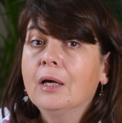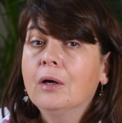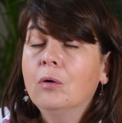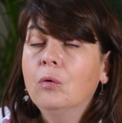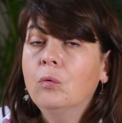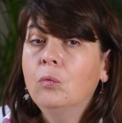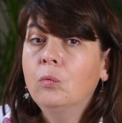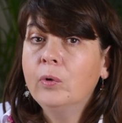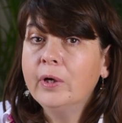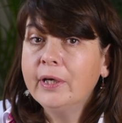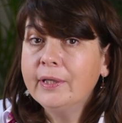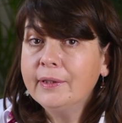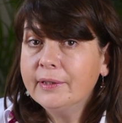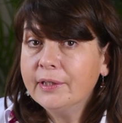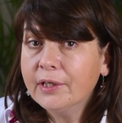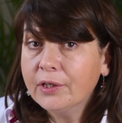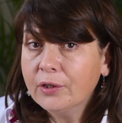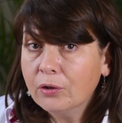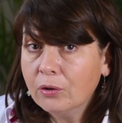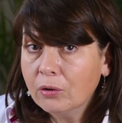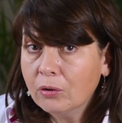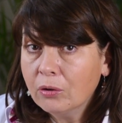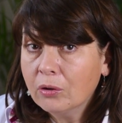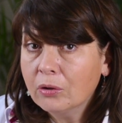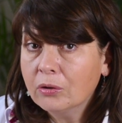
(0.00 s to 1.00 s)
When the
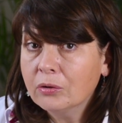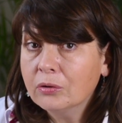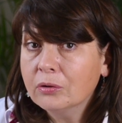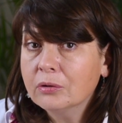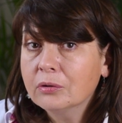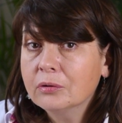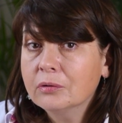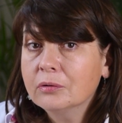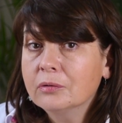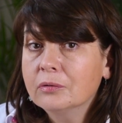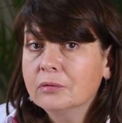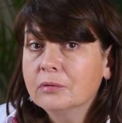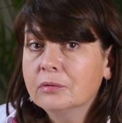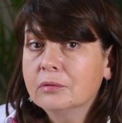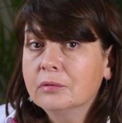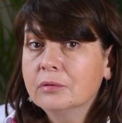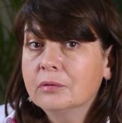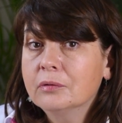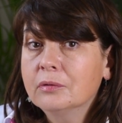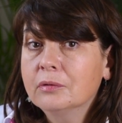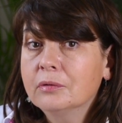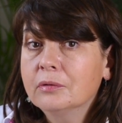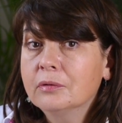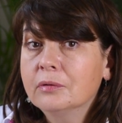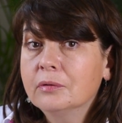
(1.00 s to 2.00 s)
girl
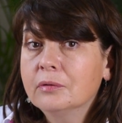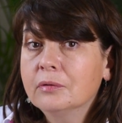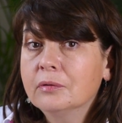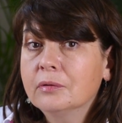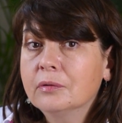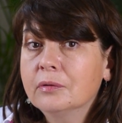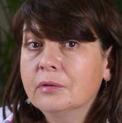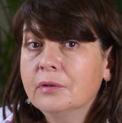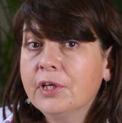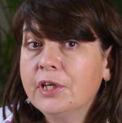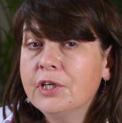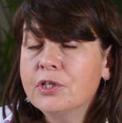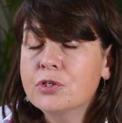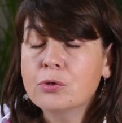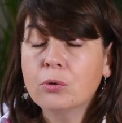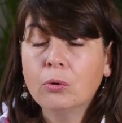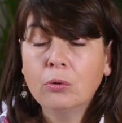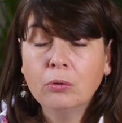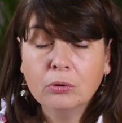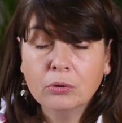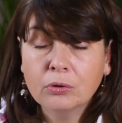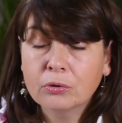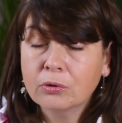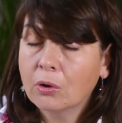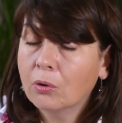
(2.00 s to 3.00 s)
is
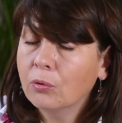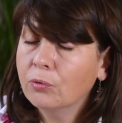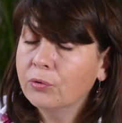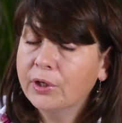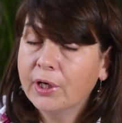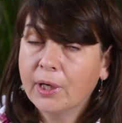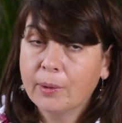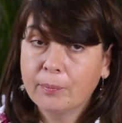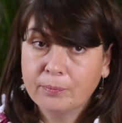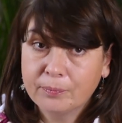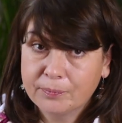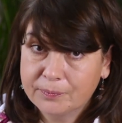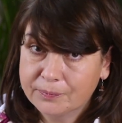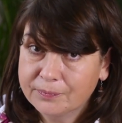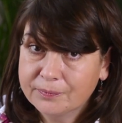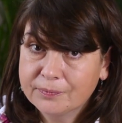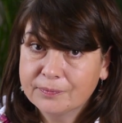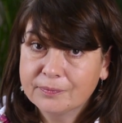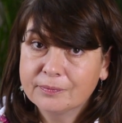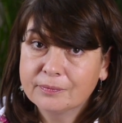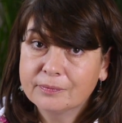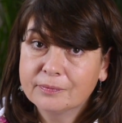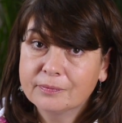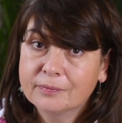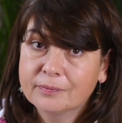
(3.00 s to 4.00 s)
all grown up
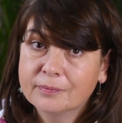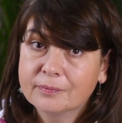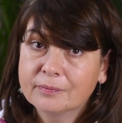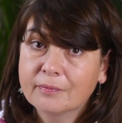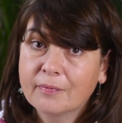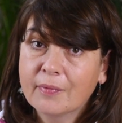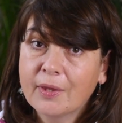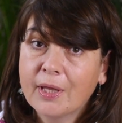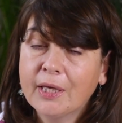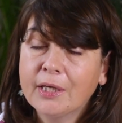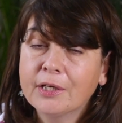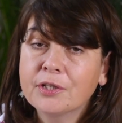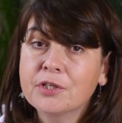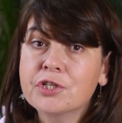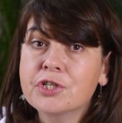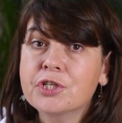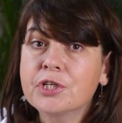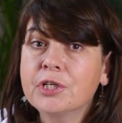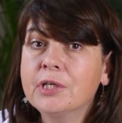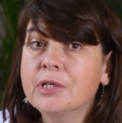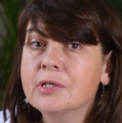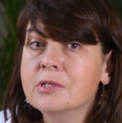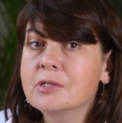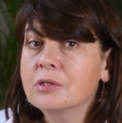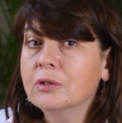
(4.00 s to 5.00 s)
and
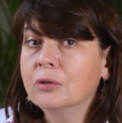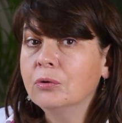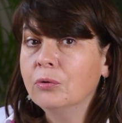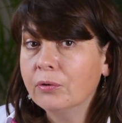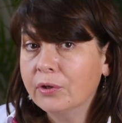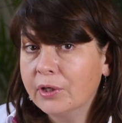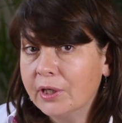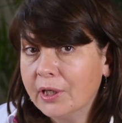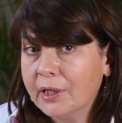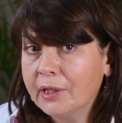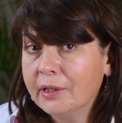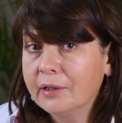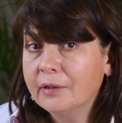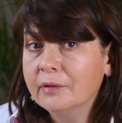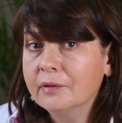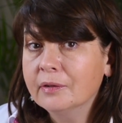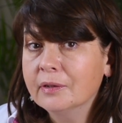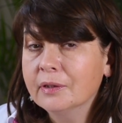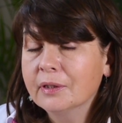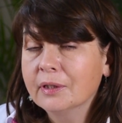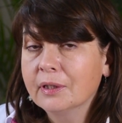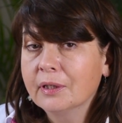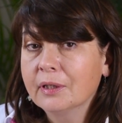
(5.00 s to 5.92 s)
she is looking